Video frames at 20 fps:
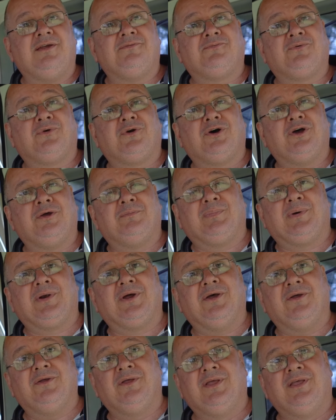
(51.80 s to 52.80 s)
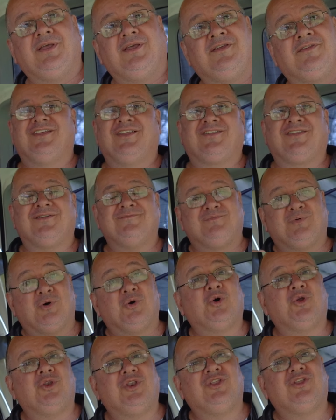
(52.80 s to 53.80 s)
Air Fryer Pro. It's
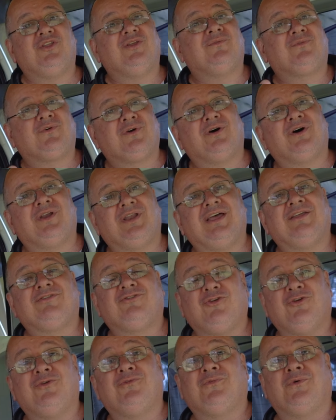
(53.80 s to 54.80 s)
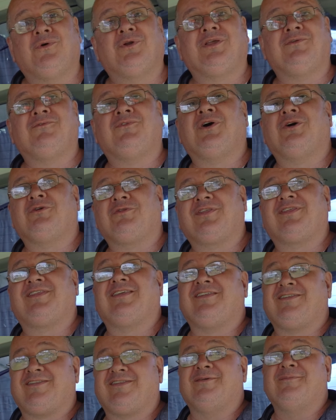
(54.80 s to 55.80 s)
important you've got a 240 volt
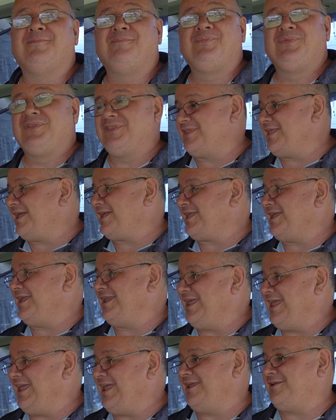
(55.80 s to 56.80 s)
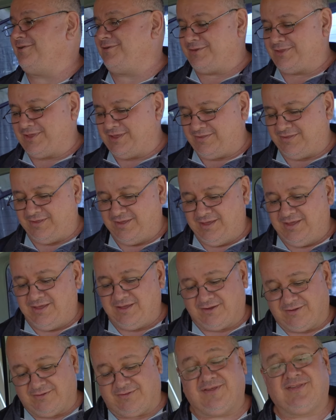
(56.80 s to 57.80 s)
system that can handle this,
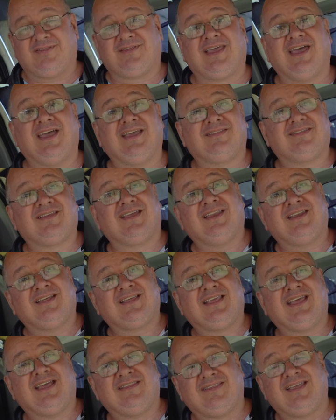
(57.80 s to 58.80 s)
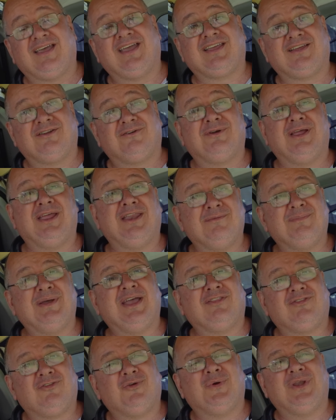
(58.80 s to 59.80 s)
because this cake's going to take around
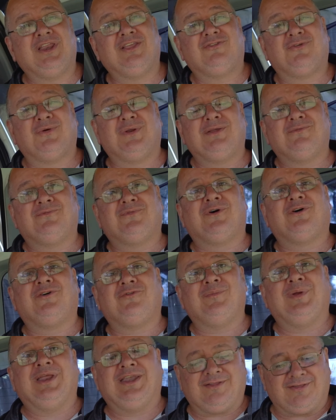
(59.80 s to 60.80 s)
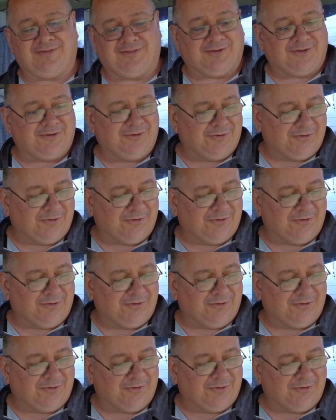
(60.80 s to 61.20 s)
about 20-25 minutes to